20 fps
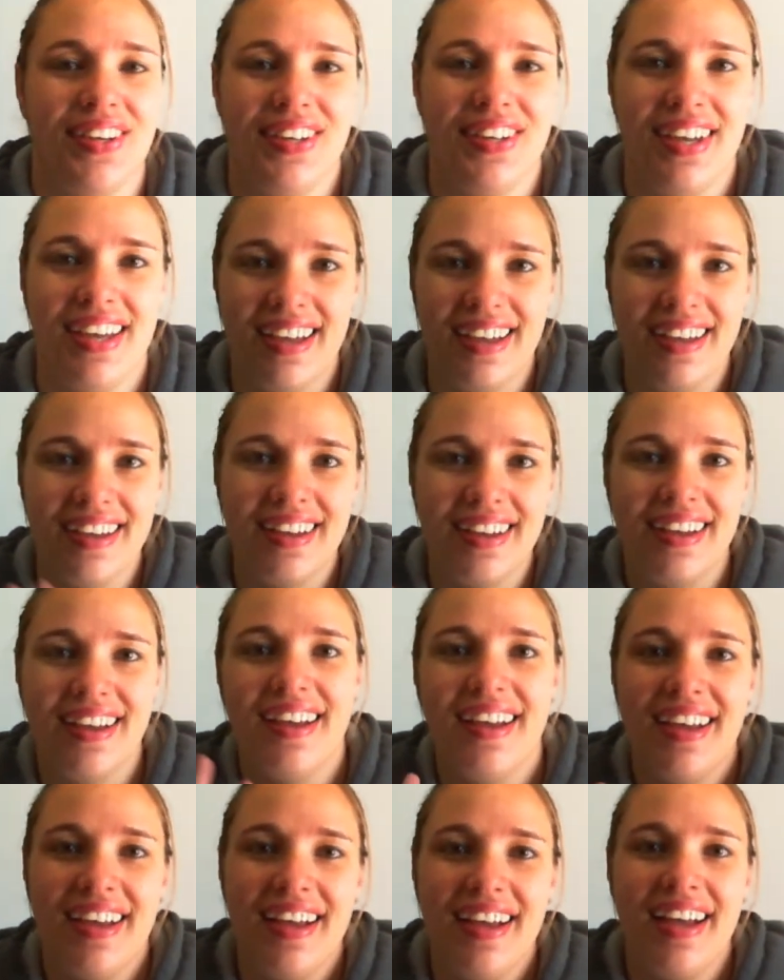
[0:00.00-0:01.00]
Okay.
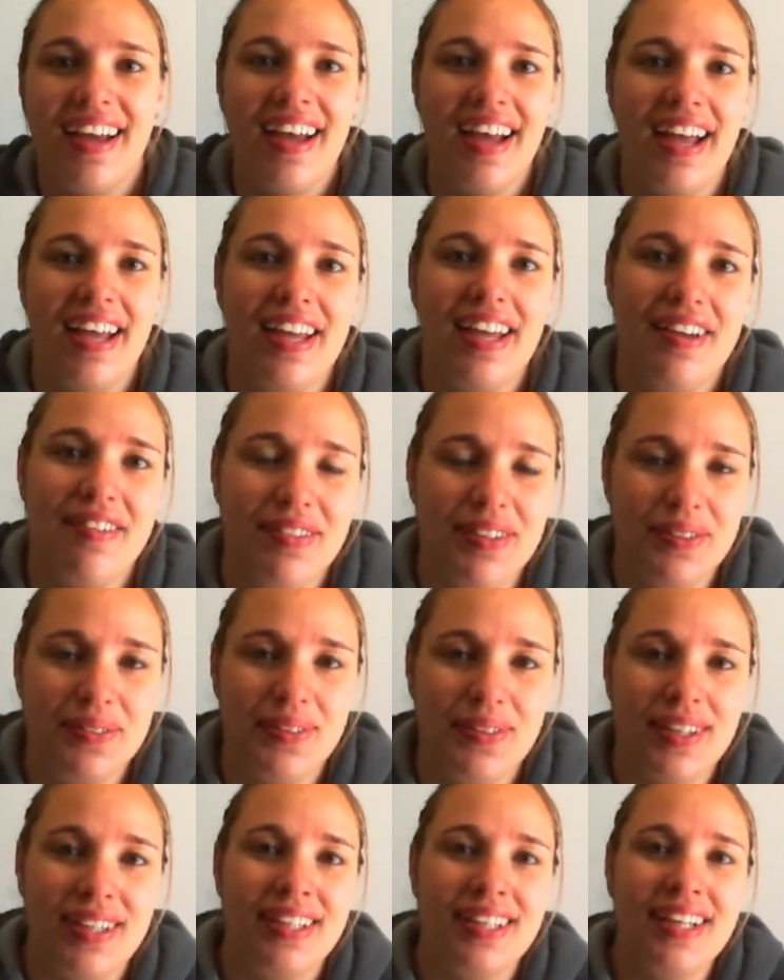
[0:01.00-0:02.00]
Hi
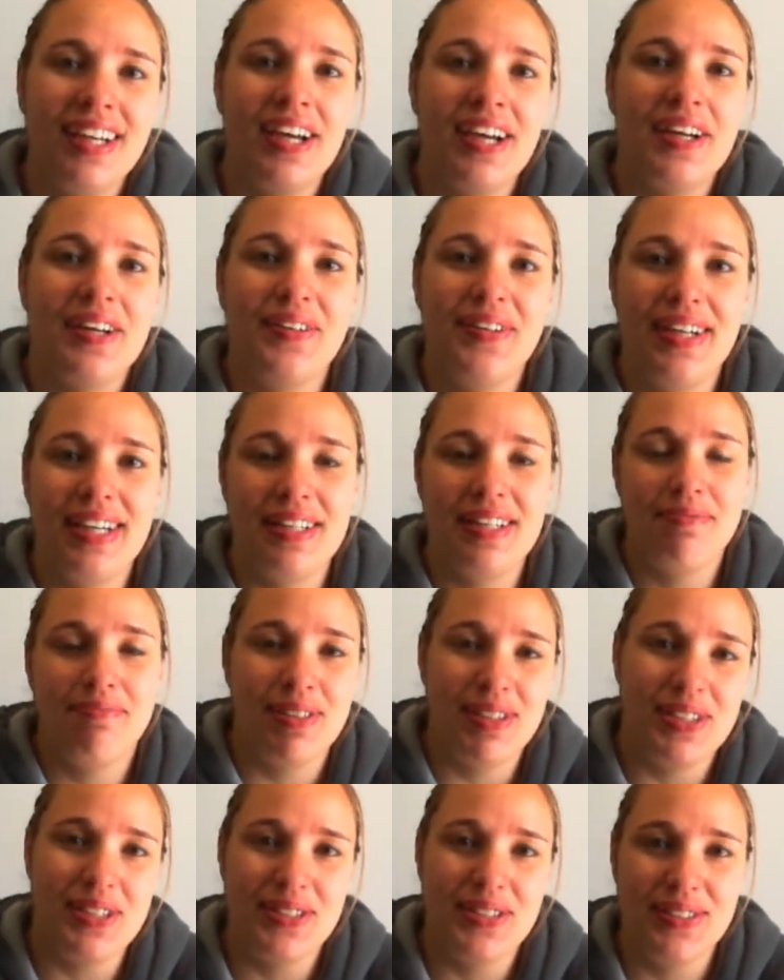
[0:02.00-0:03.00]
everyone. I really
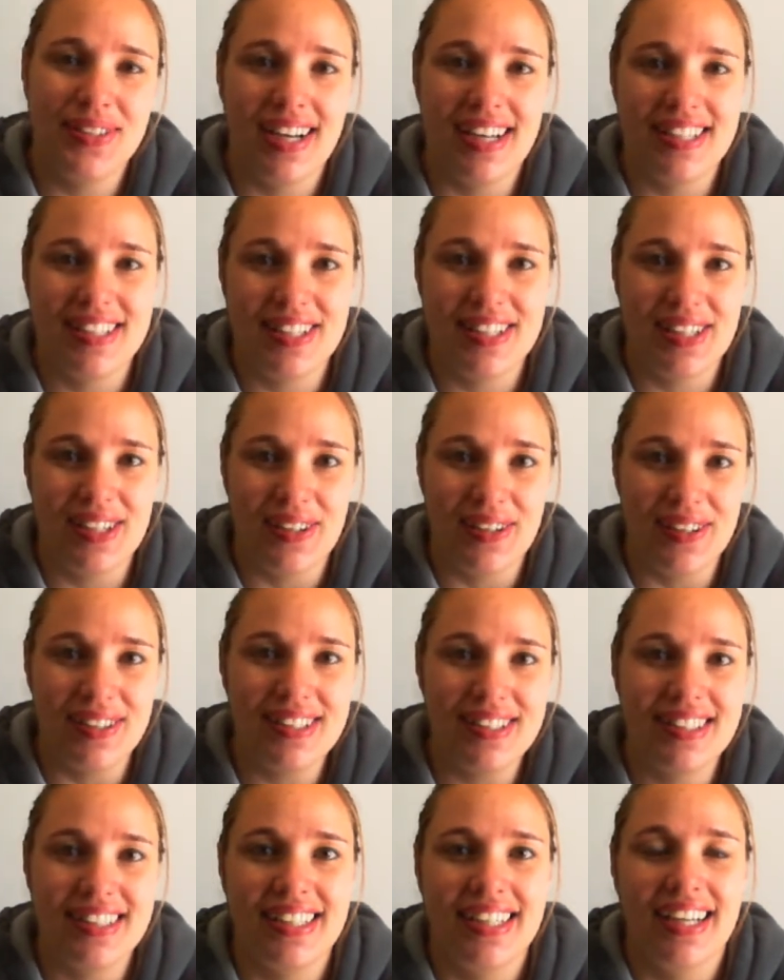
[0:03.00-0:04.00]
miss you guys a lot.
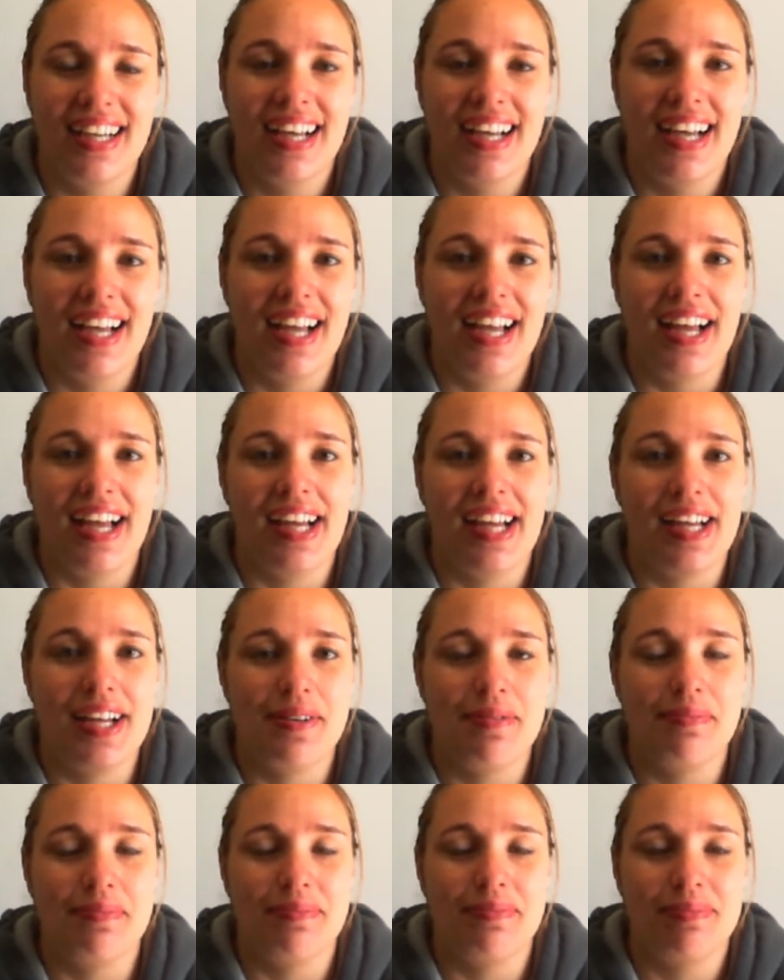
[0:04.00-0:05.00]

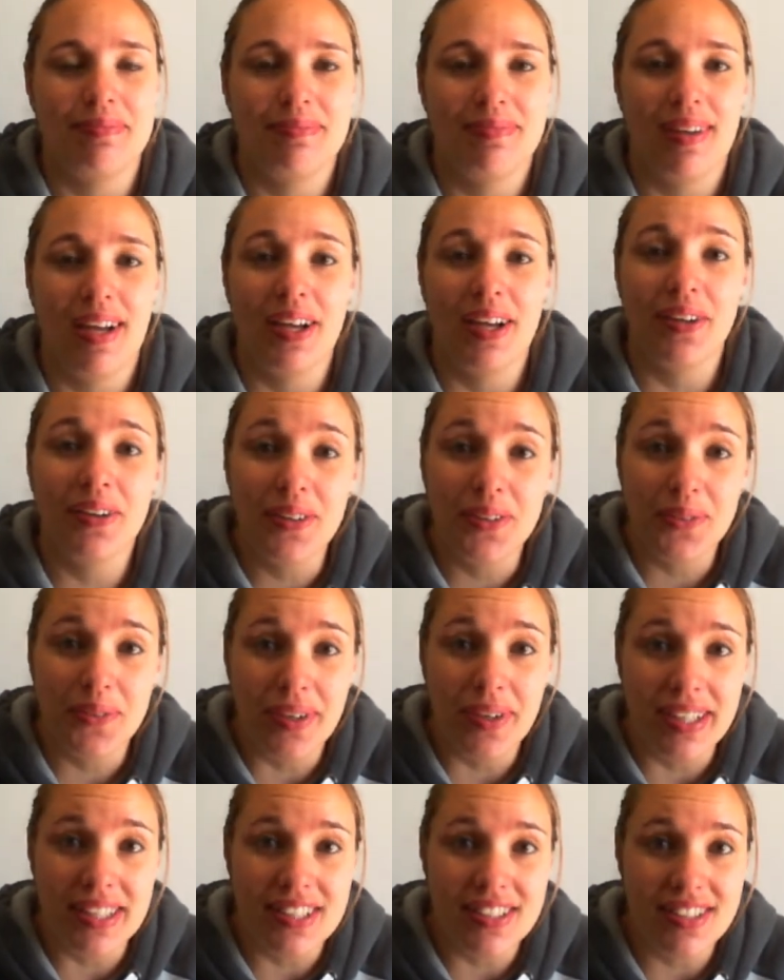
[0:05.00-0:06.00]
I can't
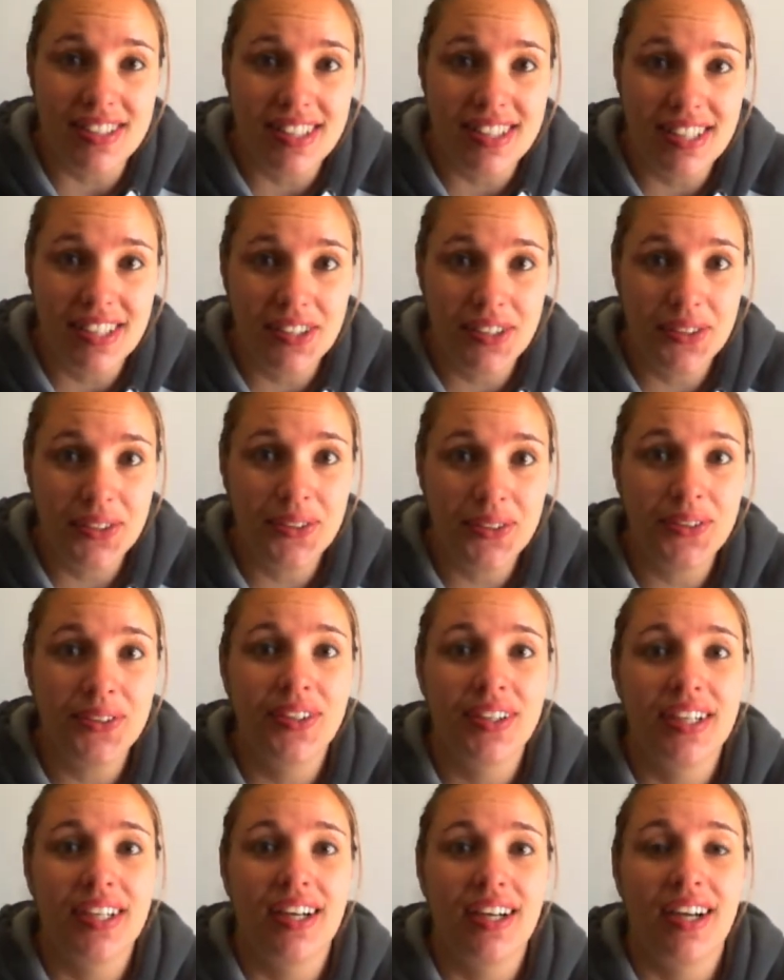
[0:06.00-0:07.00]
wait to see you.
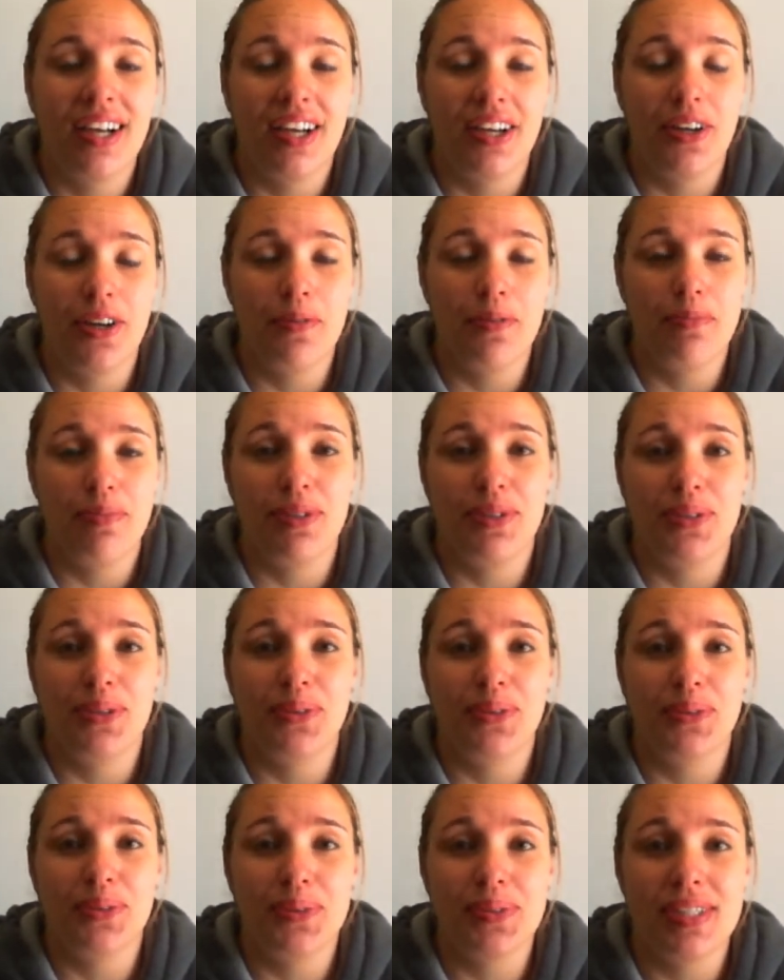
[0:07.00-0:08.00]
I hope that
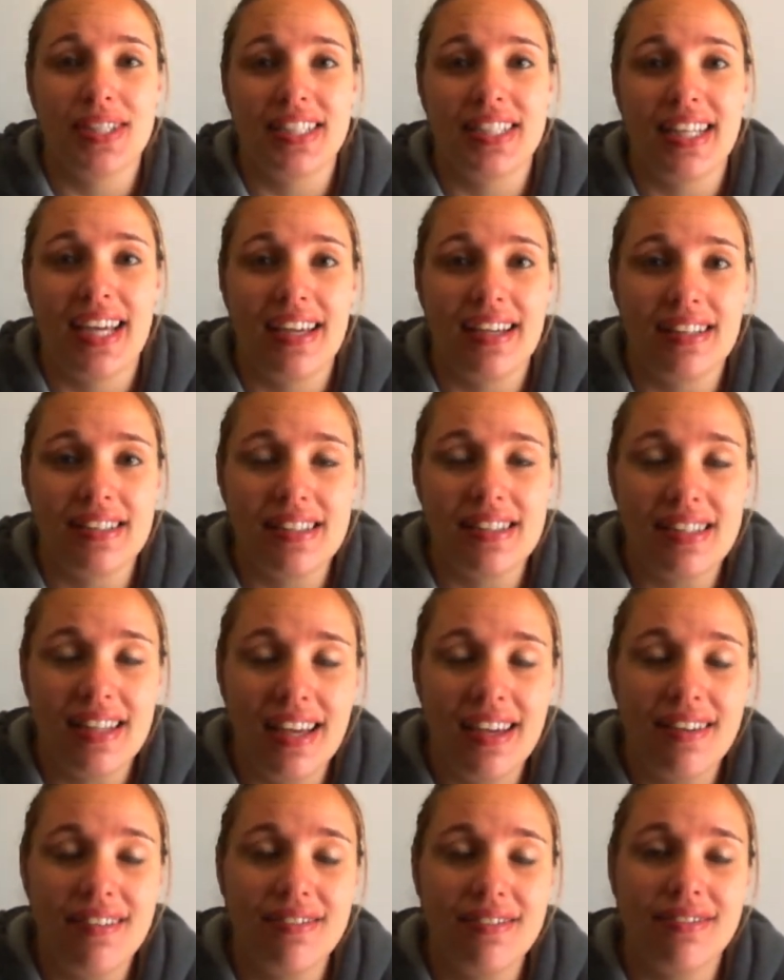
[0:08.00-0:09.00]
you're all staying
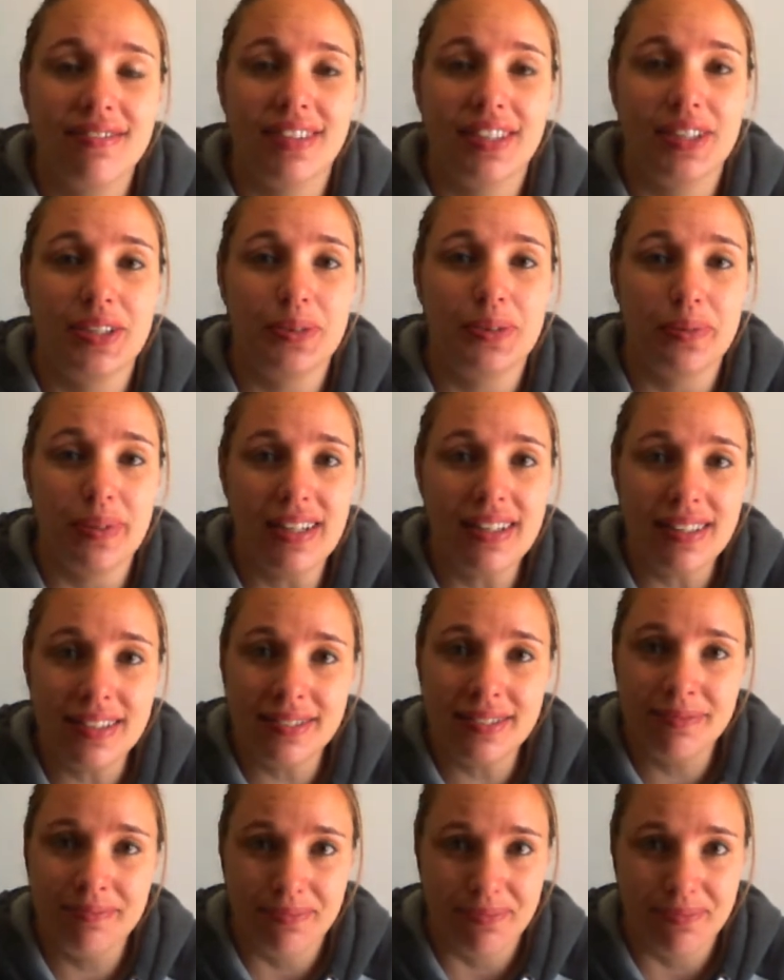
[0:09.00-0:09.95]
safe and well.